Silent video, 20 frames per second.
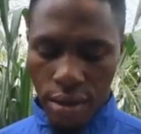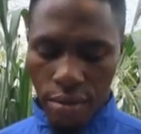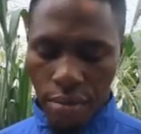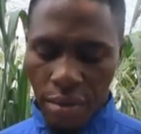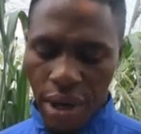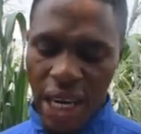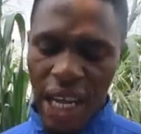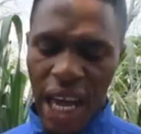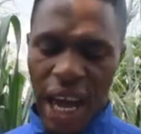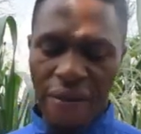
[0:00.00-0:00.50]

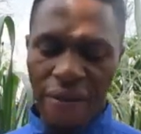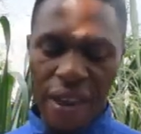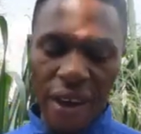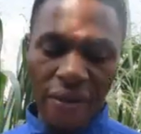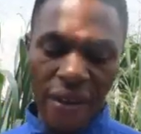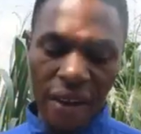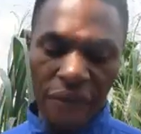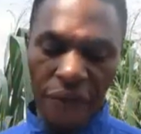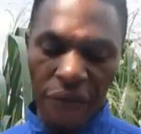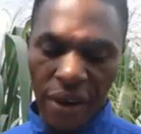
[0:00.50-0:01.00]
many have
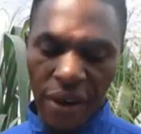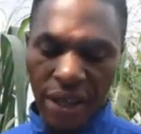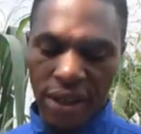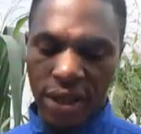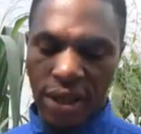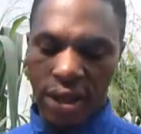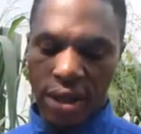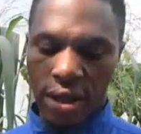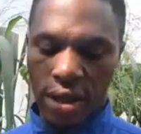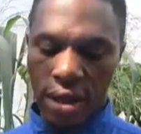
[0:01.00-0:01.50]
never
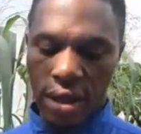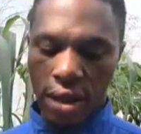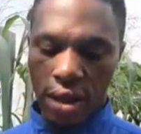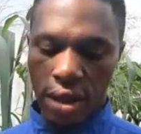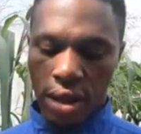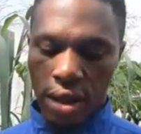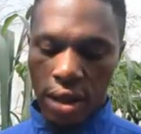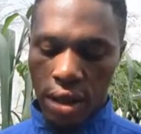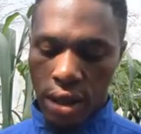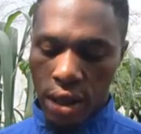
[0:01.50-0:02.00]
felt
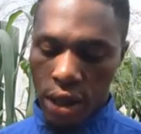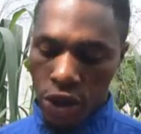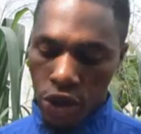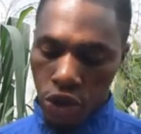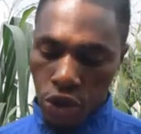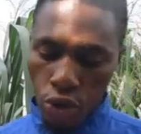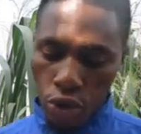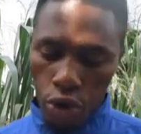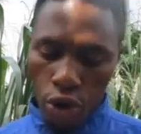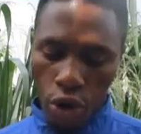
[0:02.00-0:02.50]
the
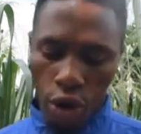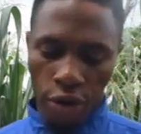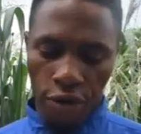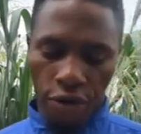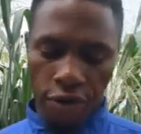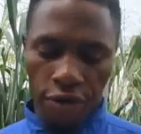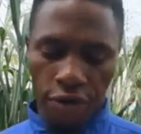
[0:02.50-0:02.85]
true love